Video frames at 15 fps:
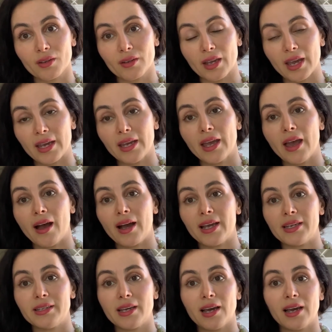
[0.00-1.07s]
Okay,
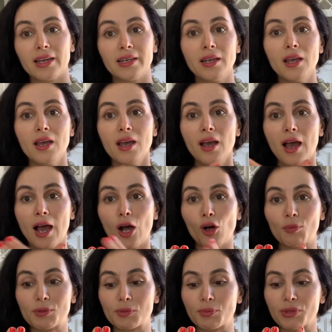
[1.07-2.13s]
iodine
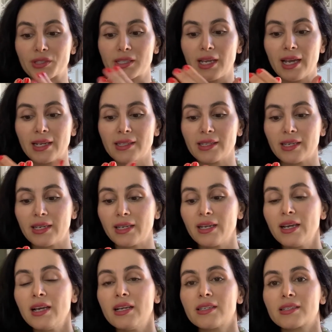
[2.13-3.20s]
helps protect it.
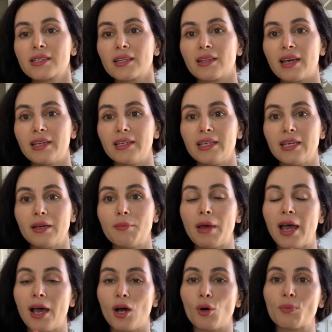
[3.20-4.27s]
Selenium
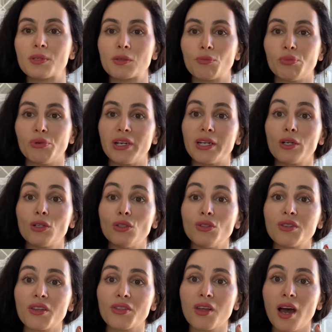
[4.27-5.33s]
helps bring
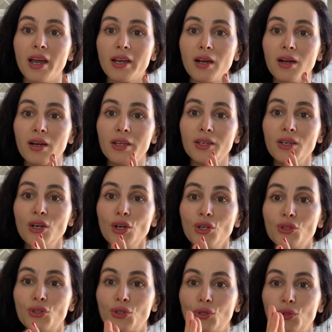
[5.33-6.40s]
glutathione
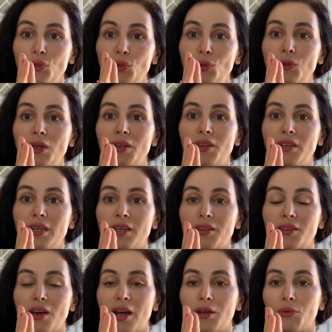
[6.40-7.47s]
to the
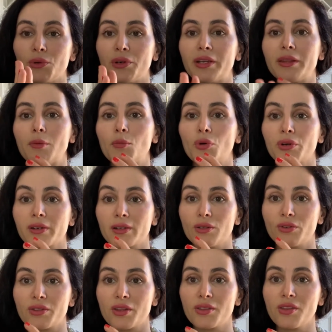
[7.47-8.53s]
thyroid. The more
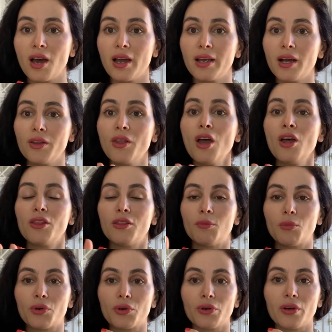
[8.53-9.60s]
glutathione, the
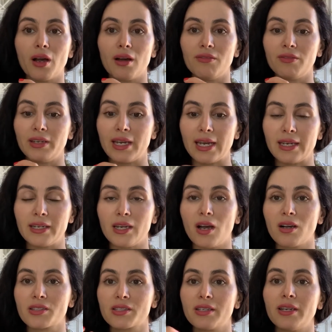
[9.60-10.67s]
more of an
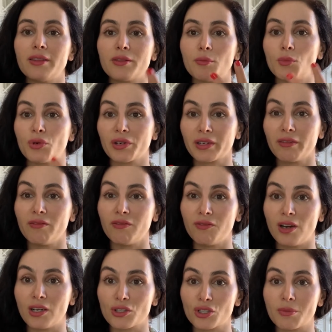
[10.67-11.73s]
antioxidant, the more it can
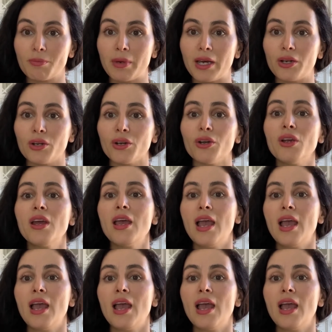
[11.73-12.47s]
function better,